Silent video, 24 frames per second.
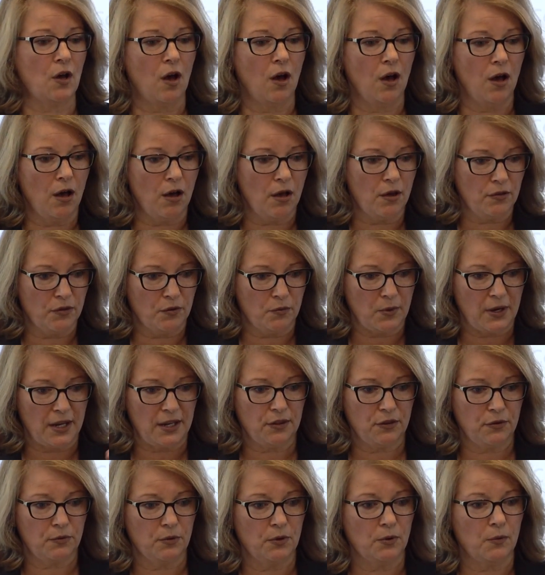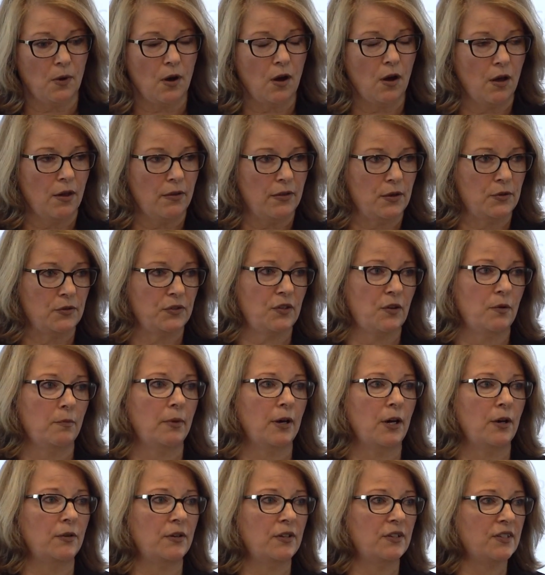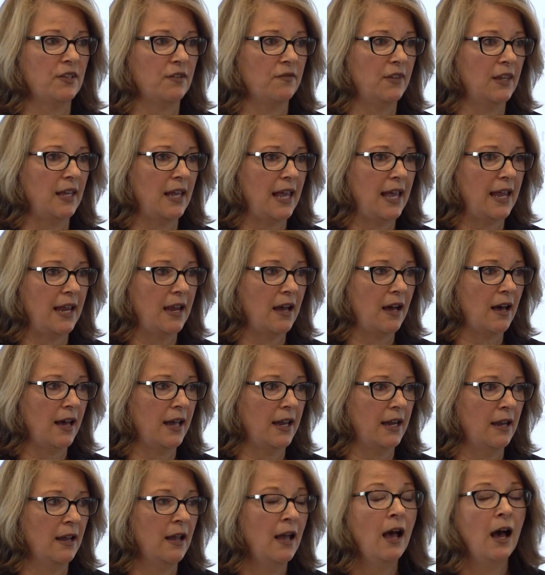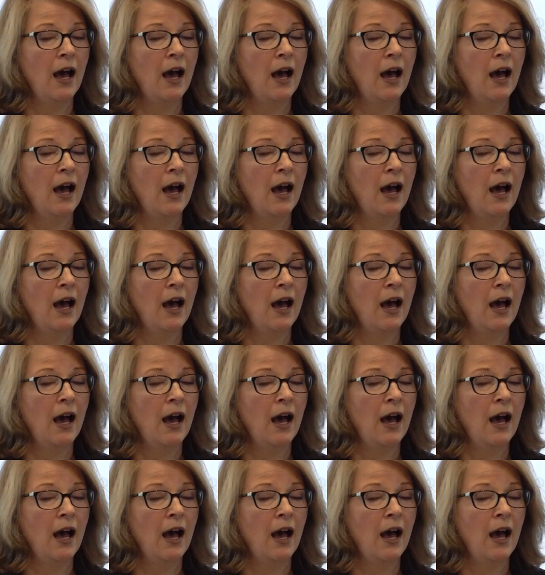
all the way through all those components of the AI.